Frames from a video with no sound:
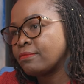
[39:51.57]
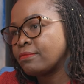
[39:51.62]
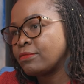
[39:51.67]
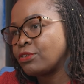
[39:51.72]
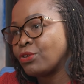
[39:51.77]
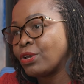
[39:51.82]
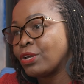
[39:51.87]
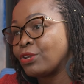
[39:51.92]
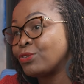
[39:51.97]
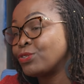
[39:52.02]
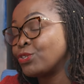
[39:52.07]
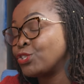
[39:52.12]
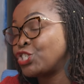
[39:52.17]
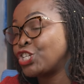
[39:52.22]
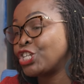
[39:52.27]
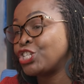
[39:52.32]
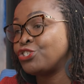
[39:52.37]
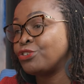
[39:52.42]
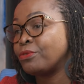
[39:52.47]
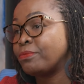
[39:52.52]
Mm. You can mm. also
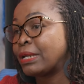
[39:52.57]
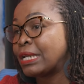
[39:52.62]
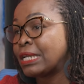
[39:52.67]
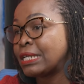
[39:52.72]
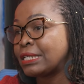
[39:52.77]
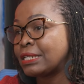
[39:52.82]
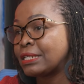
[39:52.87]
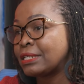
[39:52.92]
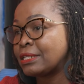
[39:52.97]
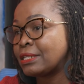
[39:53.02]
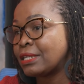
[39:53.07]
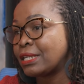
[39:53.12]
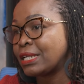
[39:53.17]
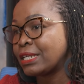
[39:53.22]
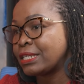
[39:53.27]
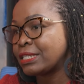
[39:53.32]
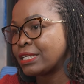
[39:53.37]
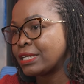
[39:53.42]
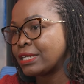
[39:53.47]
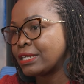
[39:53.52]
change your mind
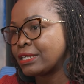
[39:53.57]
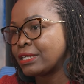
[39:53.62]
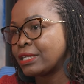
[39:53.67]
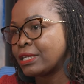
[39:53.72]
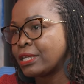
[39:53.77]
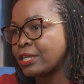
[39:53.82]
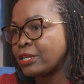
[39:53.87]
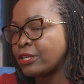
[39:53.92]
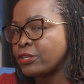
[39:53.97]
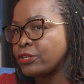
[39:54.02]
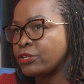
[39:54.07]
later. Yeah.